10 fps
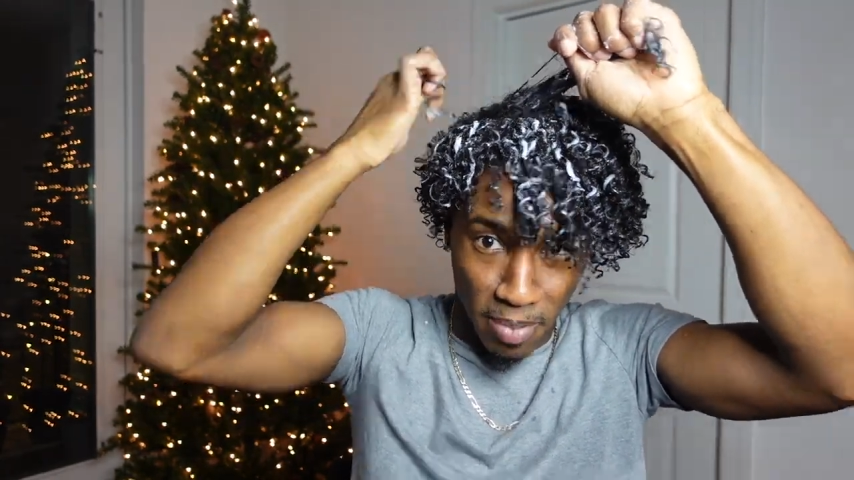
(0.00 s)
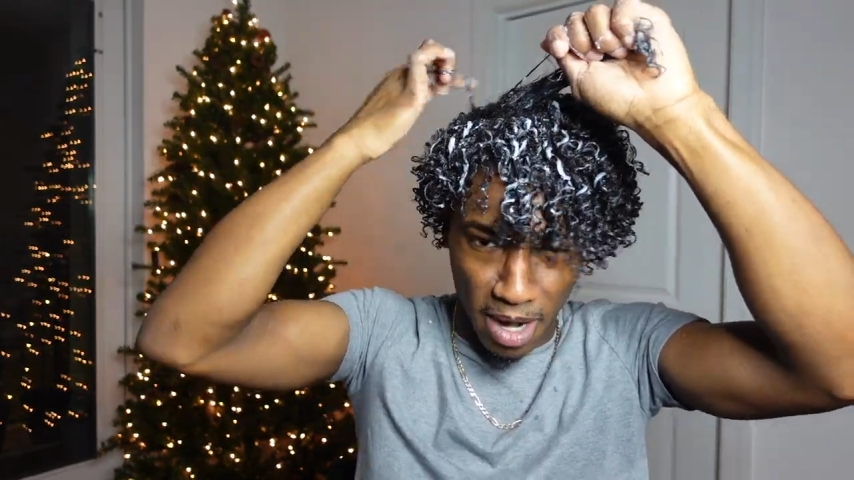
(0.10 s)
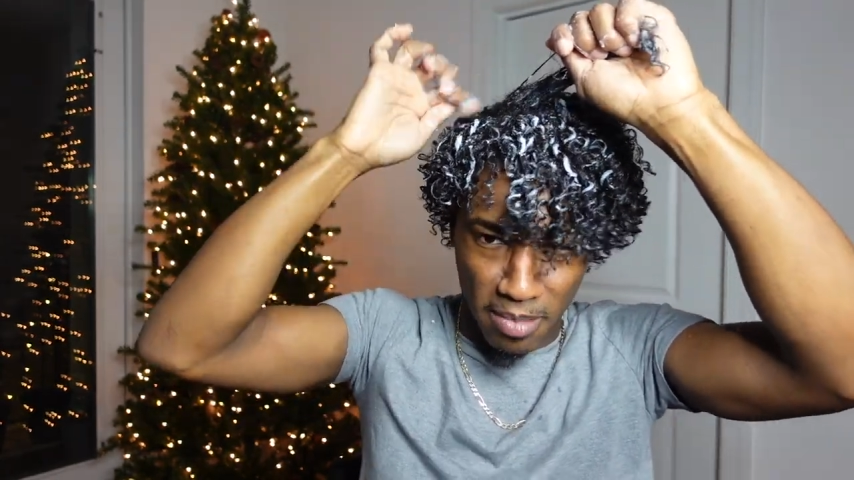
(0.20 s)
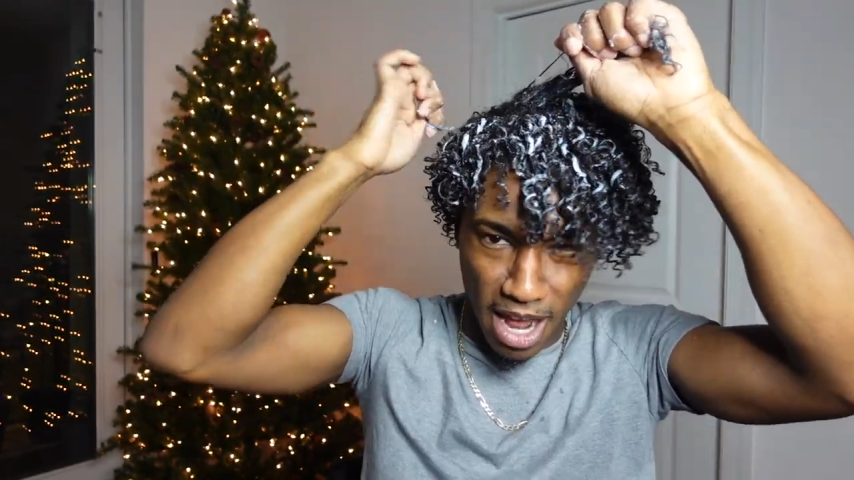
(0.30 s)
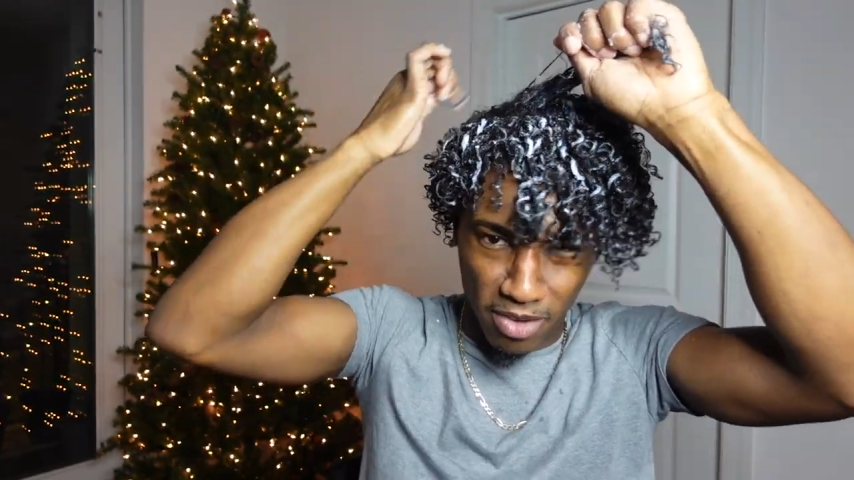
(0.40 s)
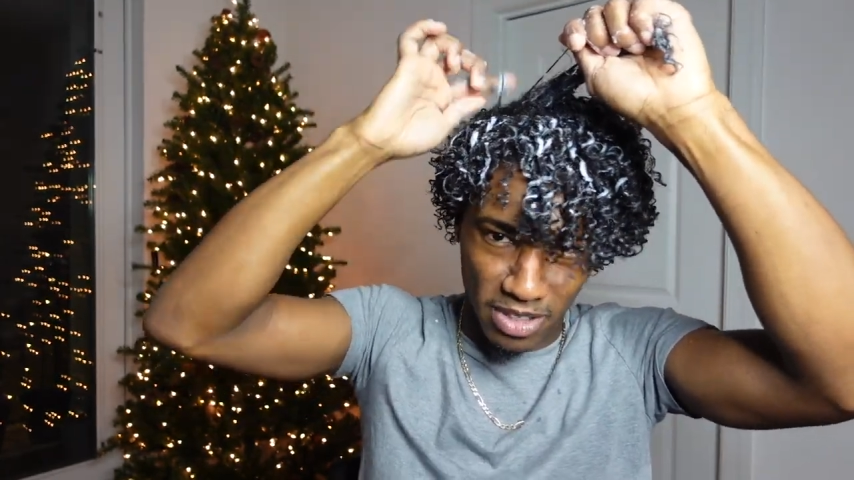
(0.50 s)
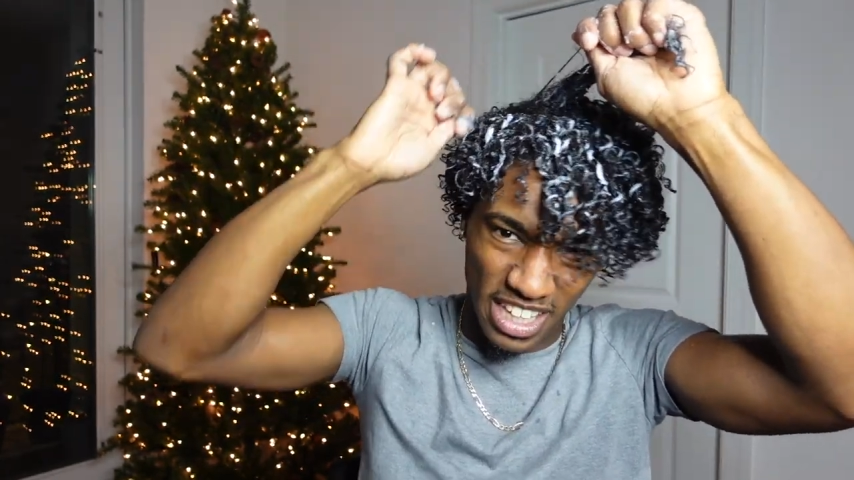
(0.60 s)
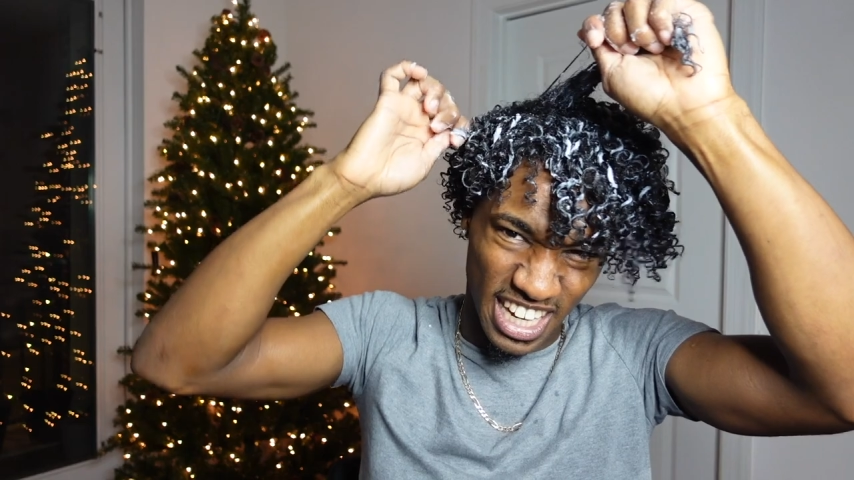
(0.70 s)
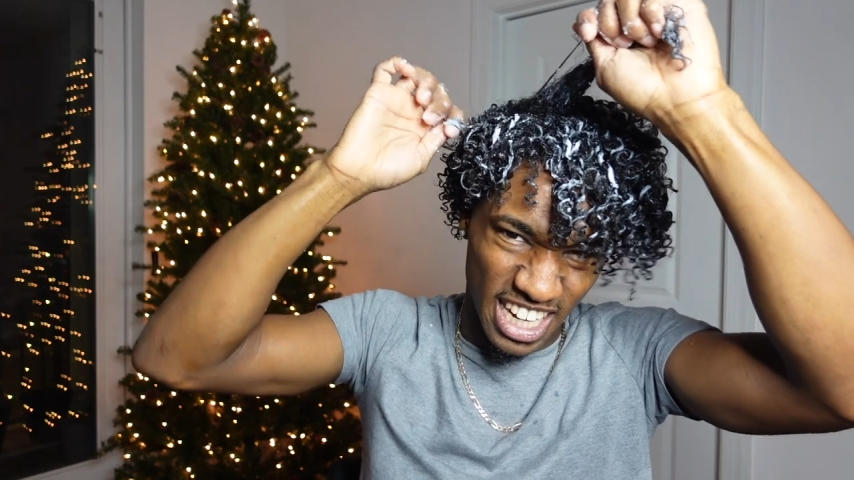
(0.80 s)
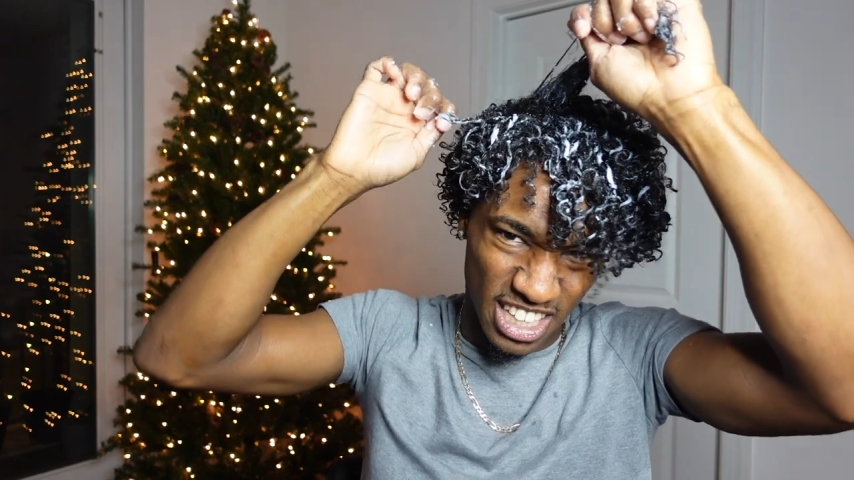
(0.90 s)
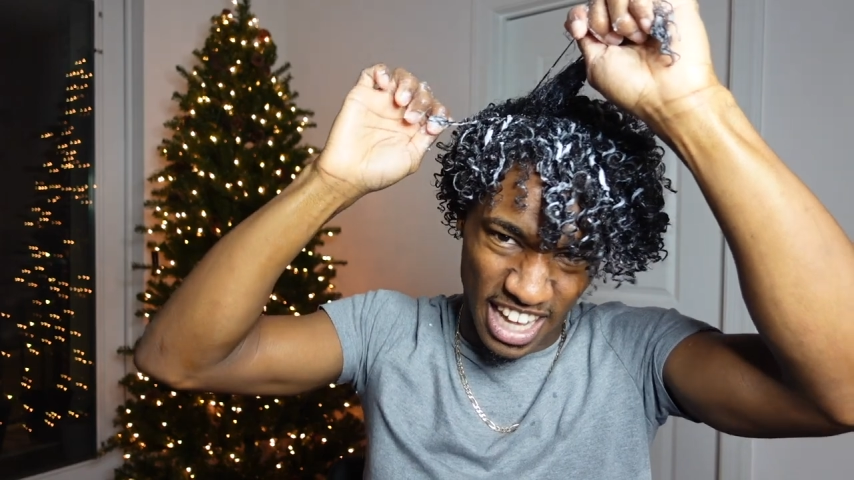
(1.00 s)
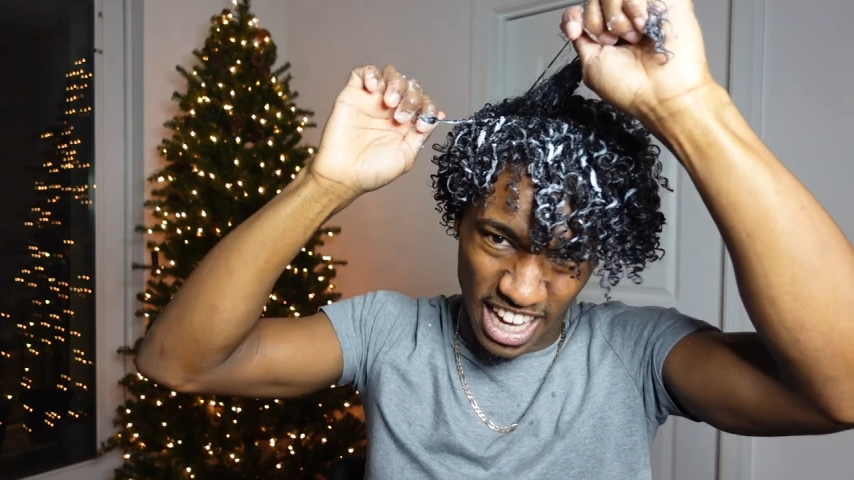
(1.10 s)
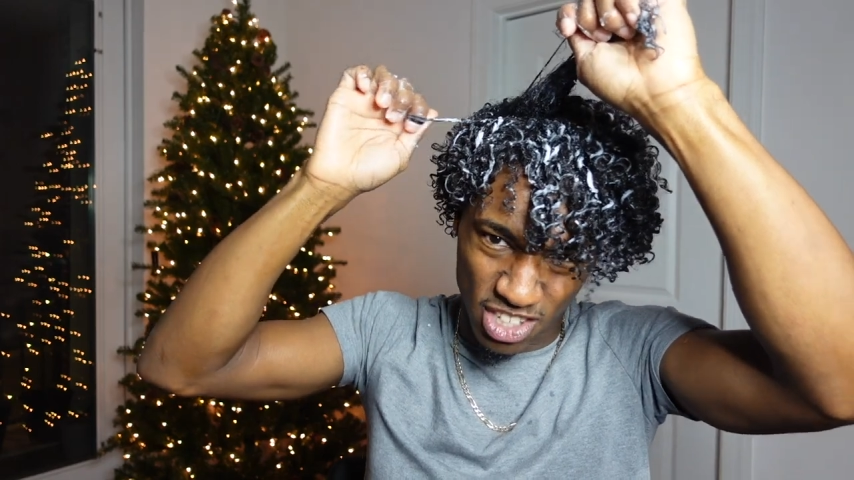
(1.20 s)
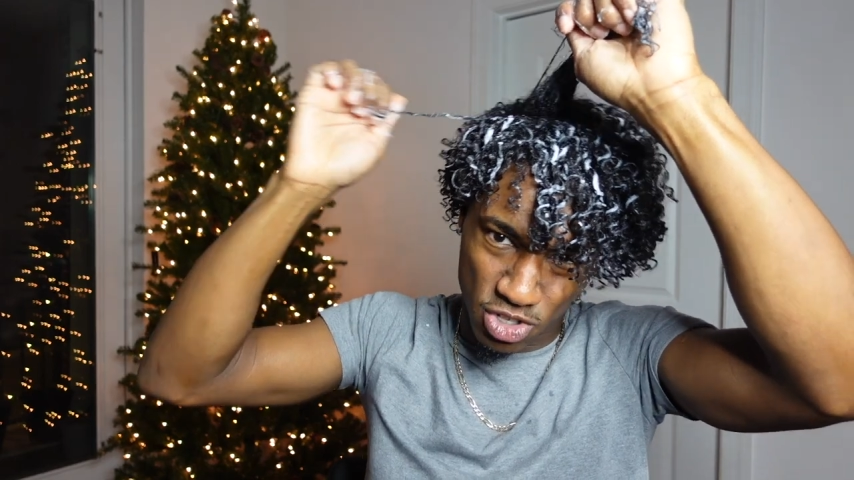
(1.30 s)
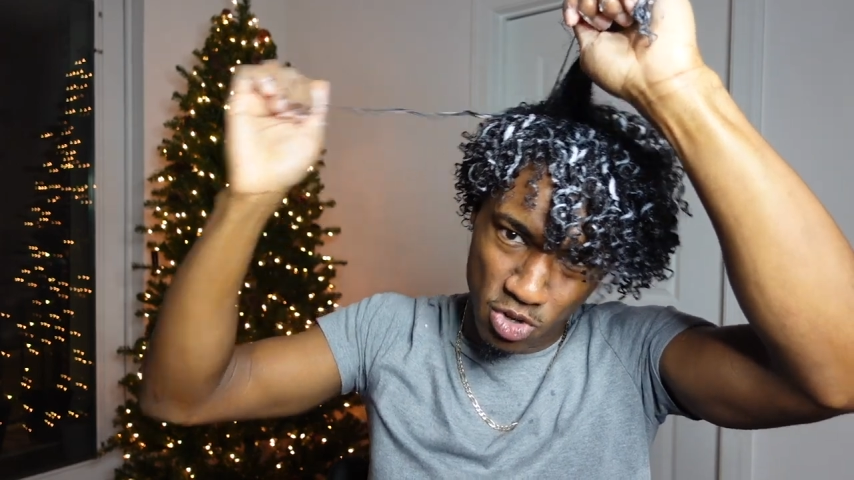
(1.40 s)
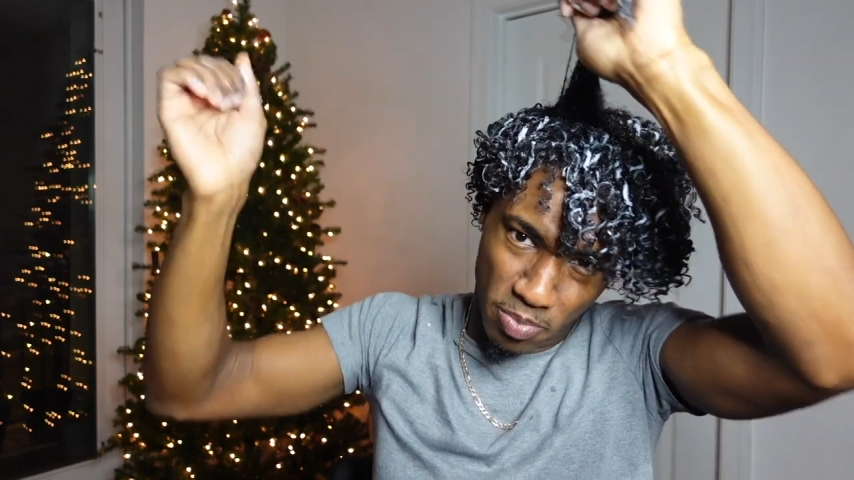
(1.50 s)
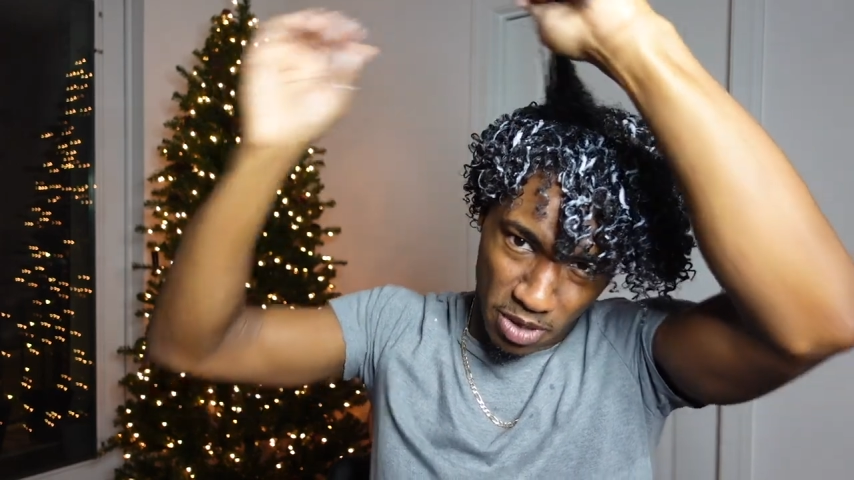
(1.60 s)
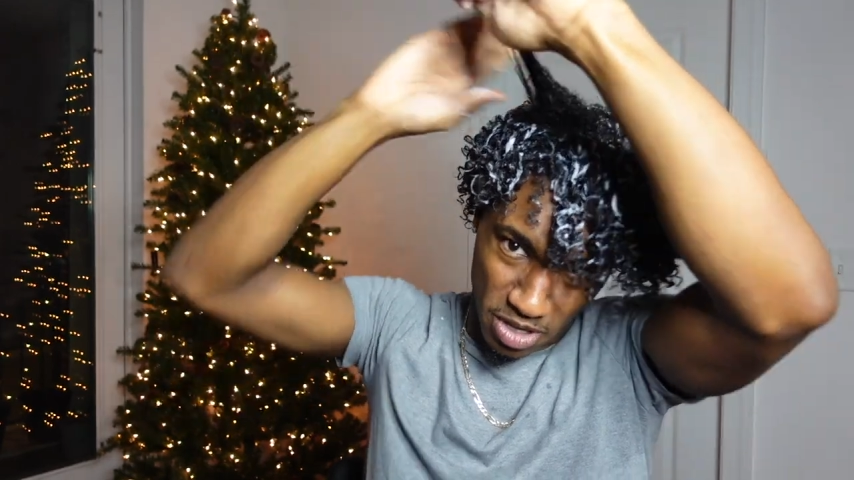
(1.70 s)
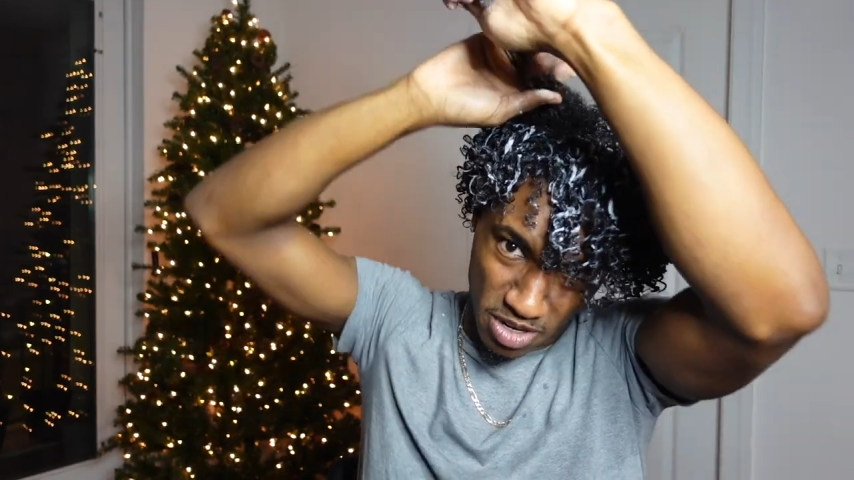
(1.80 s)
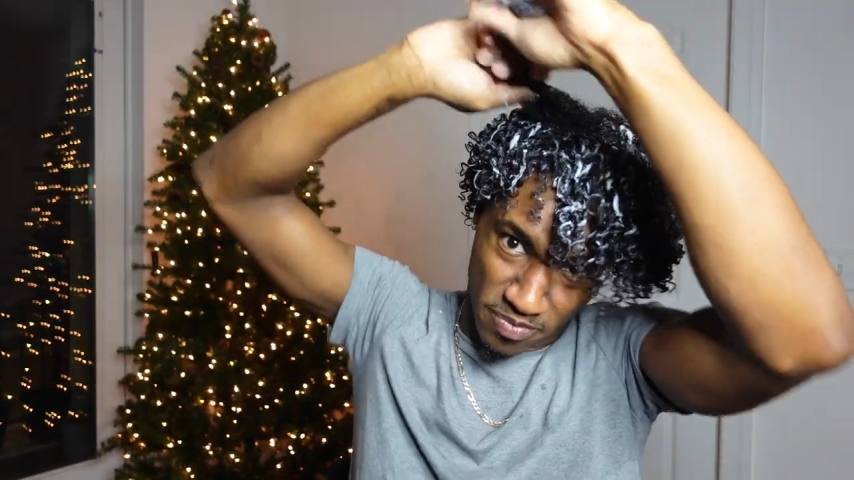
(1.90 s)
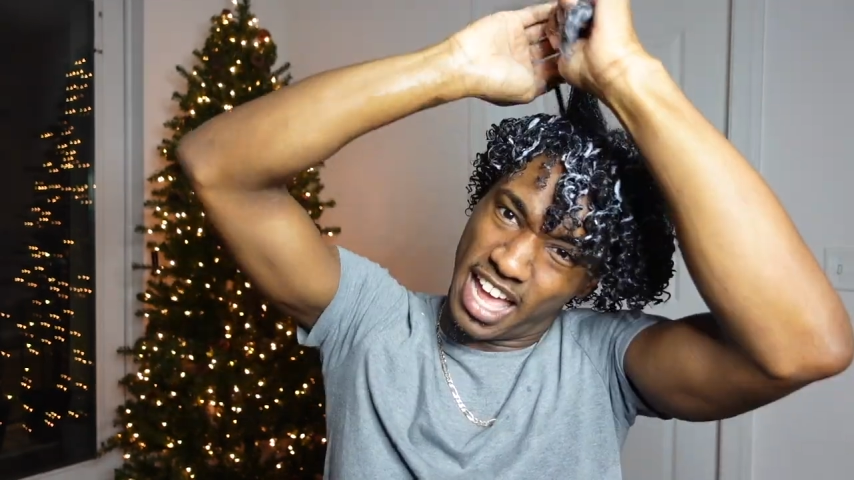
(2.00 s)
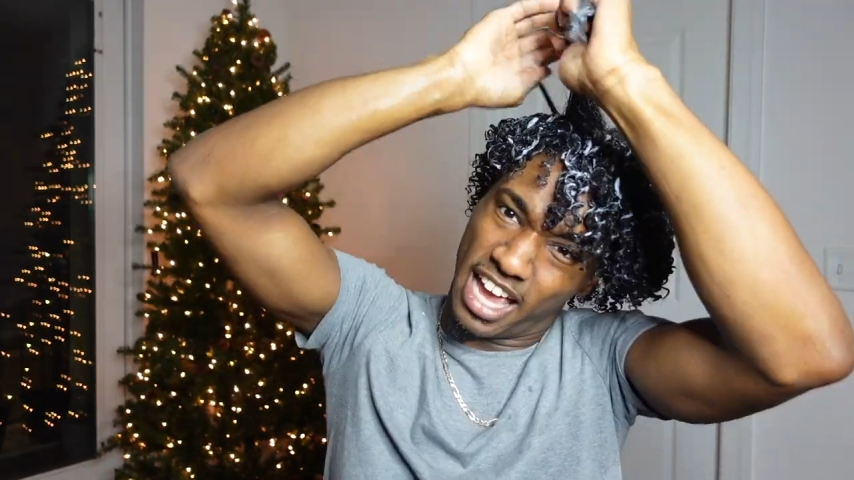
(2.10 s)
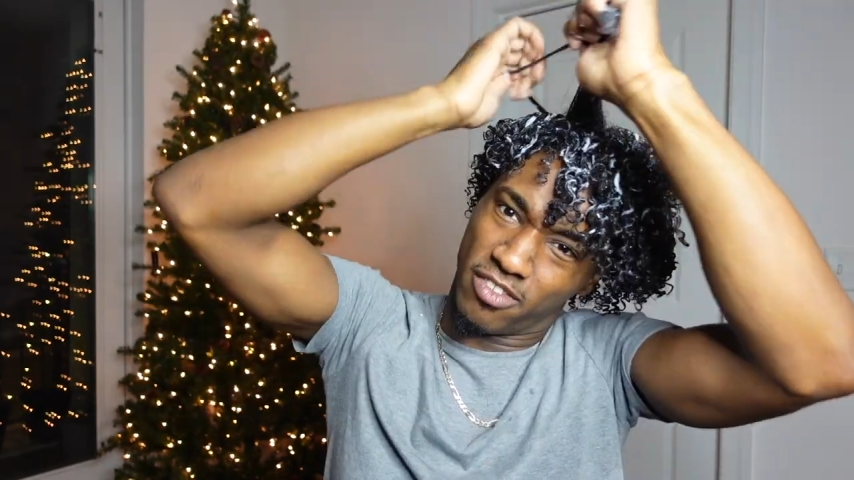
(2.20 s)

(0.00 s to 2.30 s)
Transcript: but I'm not really getting like super like